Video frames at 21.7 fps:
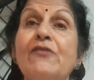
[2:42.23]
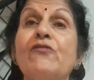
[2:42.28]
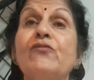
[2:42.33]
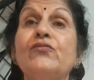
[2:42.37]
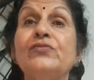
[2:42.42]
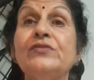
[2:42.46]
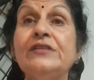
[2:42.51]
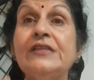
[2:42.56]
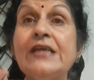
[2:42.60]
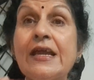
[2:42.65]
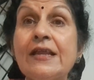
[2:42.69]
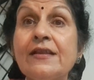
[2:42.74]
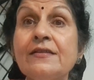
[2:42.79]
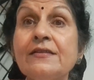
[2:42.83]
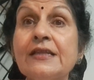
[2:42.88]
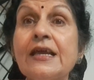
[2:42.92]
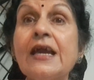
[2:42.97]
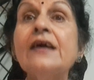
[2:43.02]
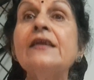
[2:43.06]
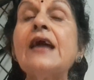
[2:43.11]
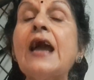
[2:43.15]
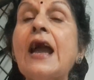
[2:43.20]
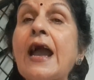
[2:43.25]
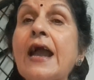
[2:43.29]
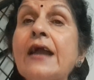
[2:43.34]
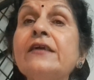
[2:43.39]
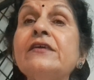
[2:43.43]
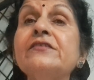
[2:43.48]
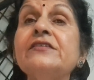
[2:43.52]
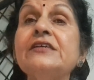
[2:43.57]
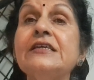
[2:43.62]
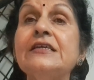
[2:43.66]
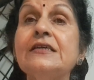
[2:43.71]
Then they are
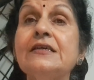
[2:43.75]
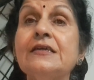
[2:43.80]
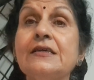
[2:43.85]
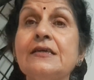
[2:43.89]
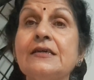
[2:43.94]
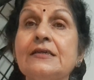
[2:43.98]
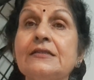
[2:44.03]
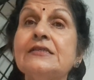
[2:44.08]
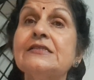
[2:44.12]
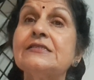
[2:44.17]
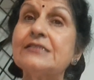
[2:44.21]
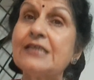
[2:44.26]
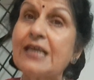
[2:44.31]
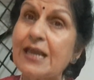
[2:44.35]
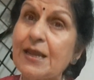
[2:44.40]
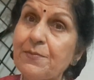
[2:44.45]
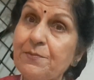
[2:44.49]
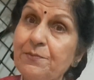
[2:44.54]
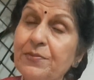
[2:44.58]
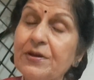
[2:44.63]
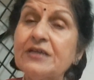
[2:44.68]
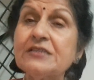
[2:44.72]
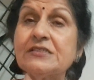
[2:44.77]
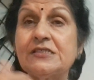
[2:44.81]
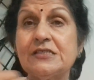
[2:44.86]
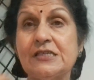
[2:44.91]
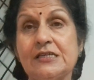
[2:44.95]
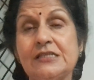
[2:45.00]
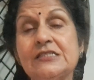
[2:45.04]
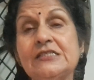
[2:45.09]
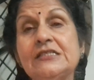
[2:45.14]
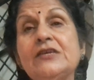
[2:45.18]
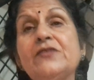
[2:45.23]
angry. The same
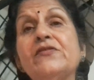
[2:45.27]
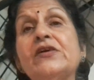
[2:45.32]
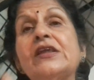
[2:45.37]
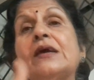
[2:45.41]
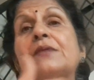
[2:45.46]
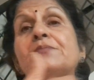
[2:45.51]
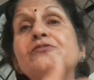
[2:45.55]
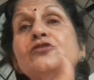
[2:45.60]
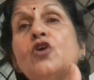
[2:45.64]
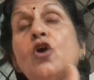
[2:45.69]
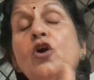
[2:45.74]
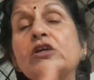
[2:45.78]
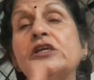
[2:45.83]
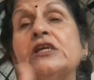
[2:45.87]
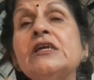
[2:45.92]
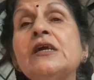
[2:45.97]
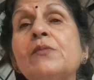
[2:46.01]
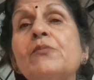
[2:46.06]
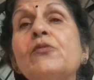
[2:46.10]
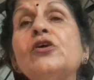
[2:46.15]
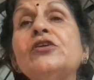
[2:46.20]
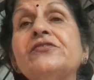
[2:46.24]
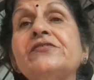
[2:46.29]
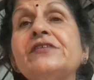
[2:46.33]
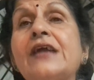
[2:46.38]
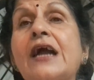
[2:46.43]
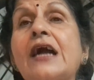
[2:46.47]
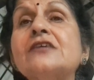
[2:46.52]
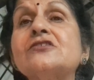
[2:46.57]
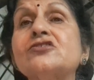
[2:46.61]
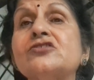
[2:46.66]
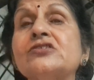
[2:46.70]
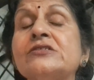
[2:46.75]
person, see, when I'm talking about
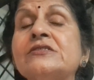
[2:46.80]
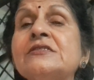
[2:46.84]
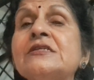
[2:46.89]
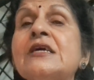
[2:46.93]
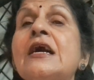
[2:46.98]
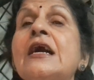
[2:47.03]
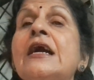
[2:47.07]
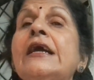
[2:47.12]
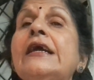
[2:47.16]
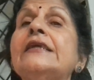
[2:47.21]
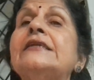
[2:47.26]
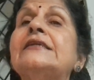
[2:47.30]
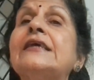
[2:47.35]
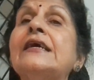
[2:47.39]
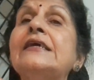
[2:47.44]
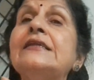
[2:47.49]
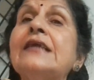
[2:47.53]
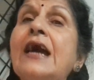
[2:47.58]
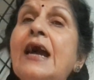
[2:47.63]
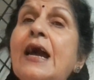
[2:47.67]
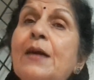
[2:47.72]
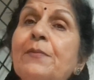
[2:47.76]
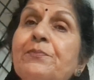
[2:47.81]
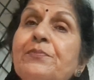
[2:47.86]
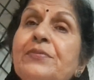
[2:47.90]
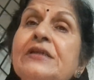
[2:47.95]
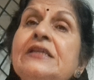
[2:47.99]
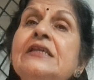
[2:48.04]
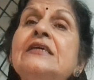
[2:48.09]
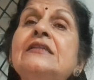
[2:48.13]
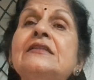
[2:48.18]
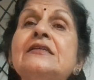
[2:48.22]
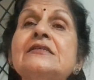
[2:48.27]
reactions, it can
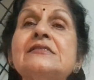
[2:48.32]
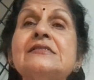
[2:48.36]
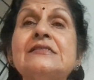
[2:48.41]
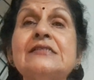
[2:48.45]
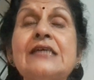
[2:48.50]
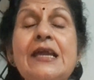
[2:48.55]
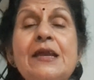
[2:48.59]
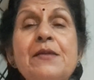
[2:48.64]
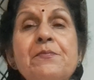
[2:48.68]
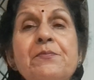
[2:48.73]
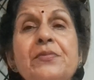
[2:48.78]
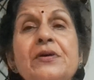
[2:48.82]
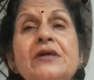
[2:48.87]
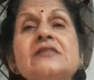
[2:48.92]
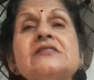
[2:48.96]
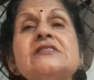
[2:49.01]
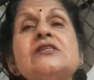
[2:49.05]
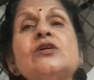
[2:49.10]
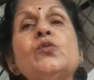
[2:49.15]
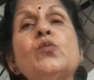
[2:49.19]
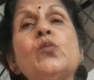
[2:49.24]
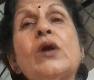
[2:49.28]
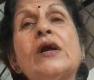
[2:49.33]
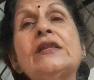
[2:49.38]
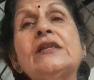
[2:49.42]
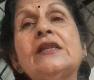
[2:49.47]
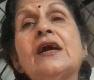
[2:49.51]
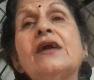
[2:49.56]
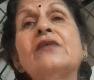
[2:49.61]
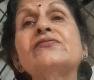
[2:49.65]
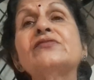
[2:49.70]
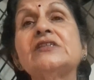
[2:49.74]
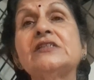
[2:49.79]
happen in the same person one
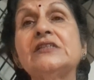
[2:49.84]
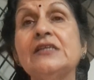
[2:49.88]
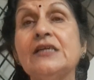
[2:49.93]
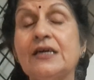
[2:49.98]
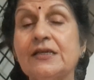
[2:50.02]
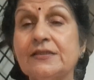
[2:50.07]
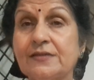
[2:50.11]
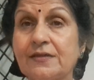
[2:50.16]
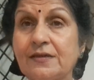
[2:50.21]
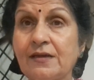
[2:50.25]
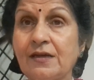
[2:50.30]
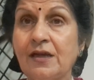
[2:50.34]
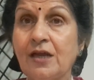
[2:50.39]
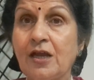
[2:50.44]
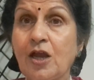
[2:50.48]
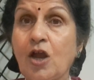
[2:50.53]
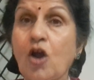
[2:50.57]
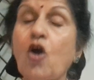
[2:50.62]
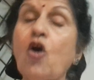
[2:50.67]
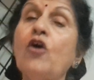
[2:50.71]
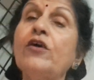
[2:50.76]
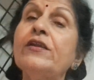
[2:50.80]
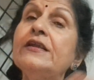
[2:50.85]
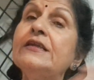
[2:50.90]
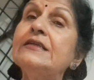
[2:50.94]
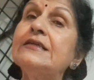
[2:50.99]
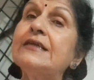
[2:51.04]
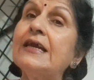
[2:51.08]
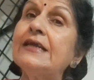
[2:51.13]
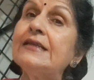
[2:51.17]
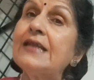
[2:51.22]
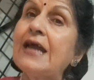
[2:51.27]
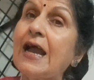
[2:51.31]
after the other, or it
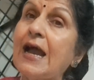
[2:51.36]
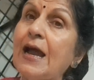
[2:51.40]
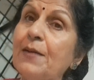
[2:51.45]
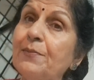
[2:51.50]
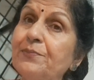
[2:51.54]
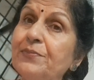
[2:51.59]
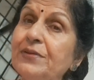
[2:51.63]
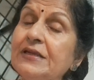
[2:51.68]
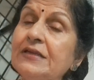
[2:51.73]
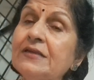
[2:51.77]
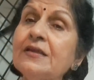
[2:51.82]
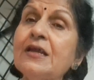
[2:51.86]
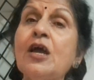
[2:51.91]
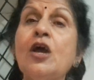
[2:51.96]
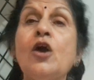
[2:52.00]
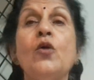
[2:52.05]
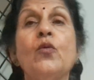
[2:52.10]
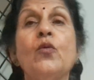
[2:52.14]
can happen,